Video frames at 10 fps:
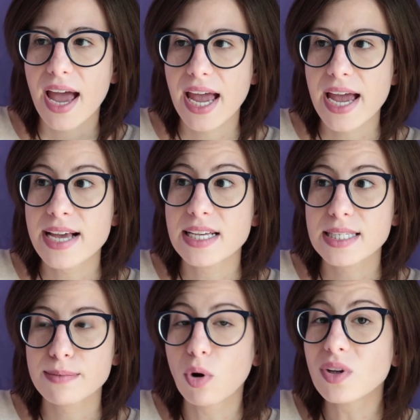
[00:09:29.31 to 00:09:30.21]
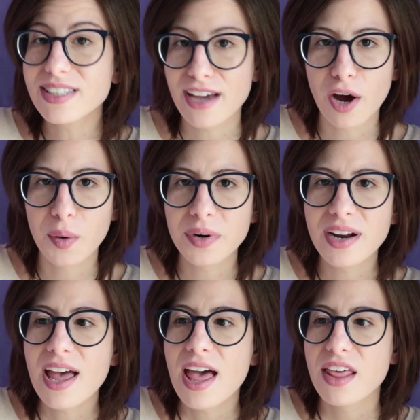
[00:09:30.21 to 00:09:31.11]
a small town
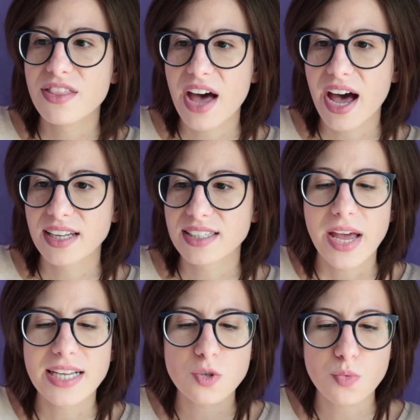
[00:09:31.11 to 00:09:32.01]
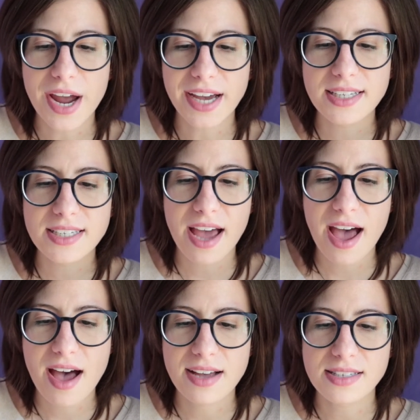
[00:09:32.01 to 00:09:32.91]
that has ranked
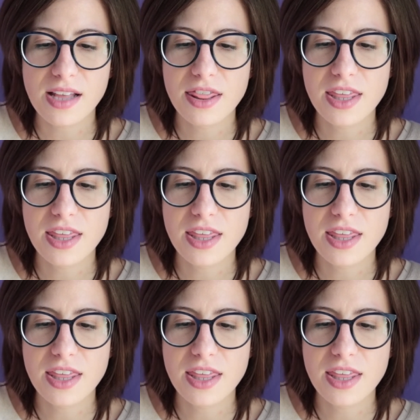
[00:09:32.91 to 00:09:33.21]
as